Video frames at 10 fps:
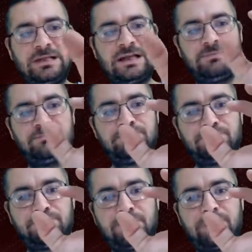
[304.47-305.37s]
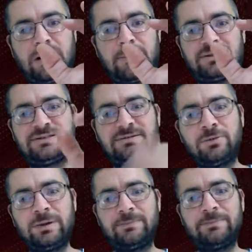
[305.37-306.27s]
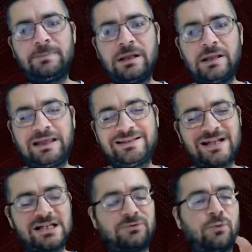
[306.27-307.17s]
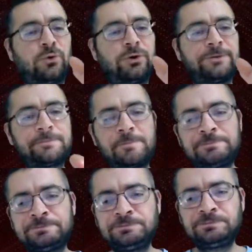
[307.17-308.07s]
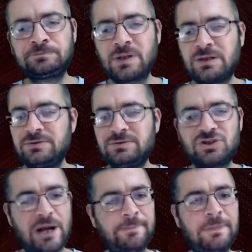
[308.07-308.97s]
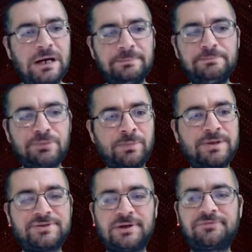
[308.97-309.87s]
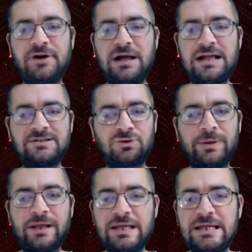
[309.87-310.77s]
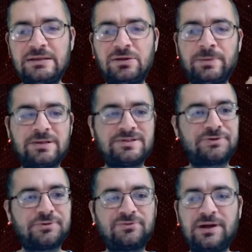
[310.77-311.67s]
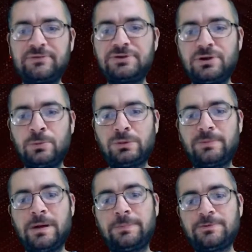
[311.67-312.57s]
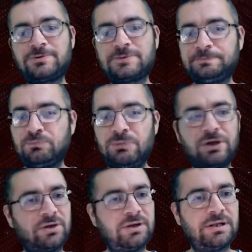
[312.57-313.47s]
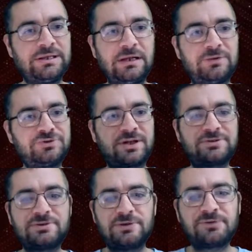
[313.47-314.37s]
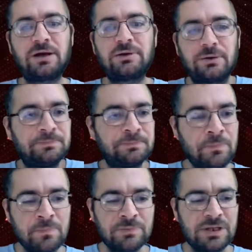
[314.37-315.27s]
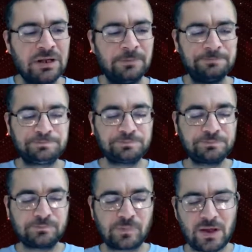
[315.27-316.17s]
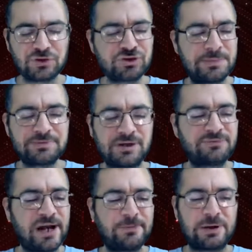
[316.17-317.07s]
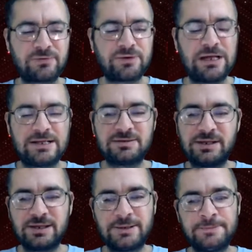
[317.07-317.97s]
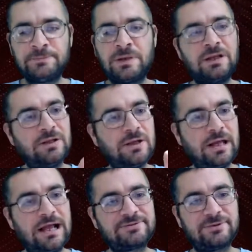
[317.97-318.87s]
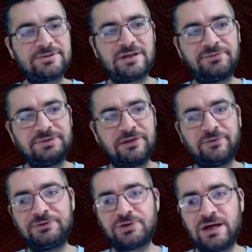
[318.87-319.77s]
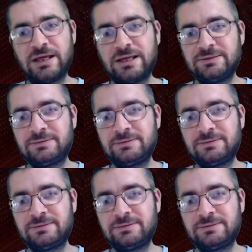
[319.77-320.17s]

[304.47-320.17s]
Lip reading: get probably about a little bit like the size of a quarter. Chop them up, put them in a stir fry. Adds a little bit of heat, a little bit of citrus flavor to it with the peppers. Be good on chicken stir fry or shrimp stir fry, whatever you guys like. Excellent stuff. Definitely try it.